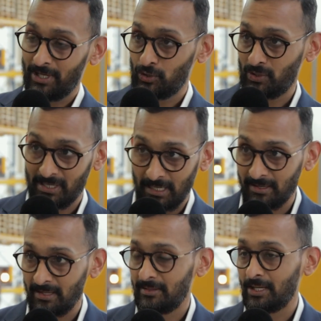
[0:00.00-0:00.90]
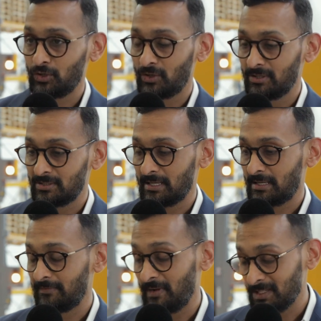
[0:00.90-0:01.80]
that you can get, that you can
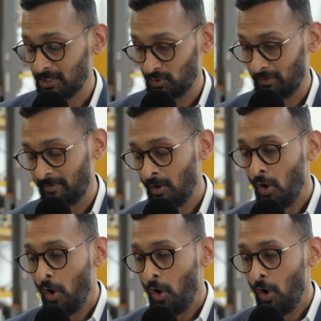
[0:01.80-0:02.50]
take advantage of.